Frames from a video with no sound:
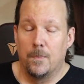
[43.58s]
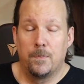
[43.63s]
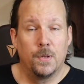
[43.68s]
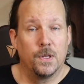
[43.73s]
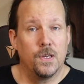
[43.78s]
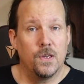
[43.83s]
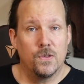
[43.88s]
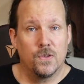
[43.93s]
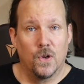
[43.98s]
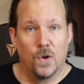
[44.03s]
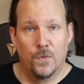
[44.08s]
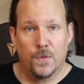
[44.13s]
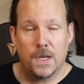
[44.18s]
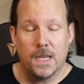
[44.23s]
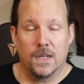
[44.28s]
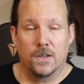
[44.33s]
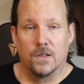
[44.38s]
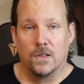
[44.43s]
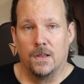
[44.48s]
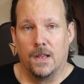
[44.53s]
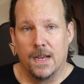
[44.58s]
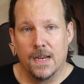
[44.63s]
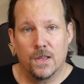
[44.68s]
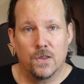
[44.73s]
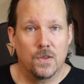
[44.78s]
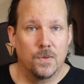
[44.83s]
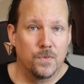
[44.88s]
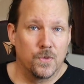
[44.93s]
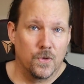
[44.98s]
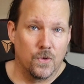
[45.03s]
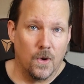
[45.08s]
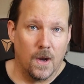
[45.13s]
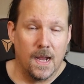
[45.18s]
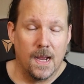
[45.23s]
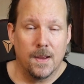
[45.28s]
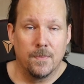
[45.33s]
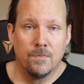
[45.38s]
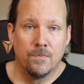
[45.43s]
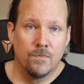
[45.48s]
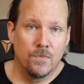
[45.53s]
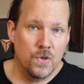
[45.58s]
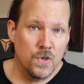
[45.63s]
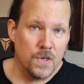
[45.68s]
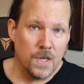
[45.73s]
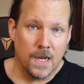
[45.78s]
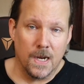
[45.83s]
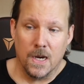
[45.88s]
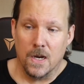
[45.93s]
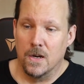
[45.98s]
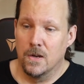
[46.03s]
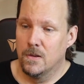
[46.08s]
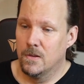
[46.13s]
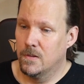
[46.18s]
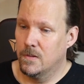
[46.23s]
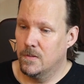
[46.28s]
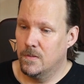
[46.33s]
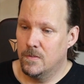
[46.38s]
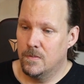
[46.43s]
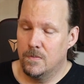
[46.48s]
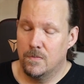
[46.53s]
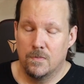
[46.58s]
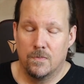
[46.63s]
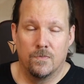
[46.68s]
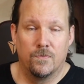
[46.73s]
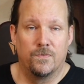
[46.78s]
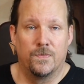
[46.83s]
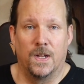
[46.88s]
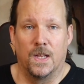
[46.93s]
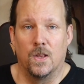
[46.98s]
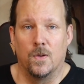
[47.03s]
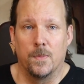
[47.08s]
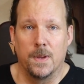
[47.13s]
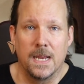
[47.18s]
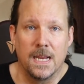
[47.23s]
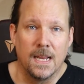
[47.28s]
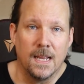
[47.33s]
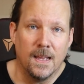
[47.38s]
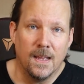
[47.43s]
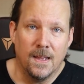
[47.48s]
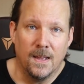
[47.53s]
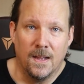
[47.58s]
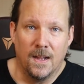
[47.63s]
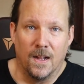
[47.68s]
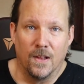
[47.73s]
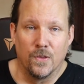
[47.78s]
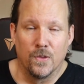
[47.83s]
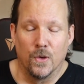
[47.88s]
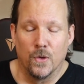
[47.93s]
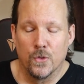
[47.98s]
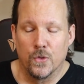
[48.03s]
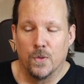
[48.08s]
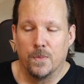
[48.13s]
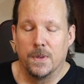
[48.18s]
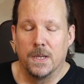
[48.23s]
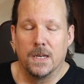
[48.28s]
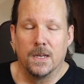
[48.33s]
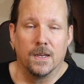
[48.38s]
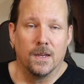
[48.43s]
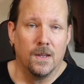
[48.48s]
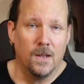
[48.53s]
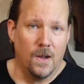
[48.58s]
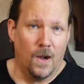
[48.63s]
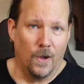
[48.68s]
Please don't forget to like, subscribe, share, follow me on social media.